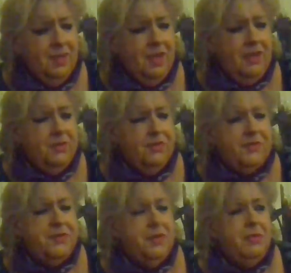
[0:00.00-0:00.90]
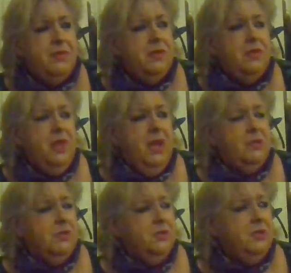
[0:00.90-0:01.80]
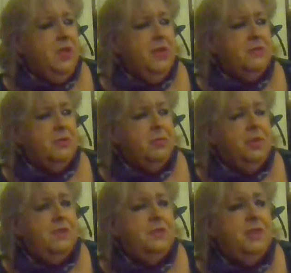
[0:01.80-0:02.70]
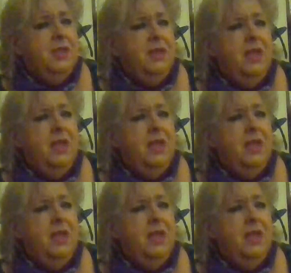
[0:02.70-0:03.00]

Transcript: And some of the doctors in the astral plane said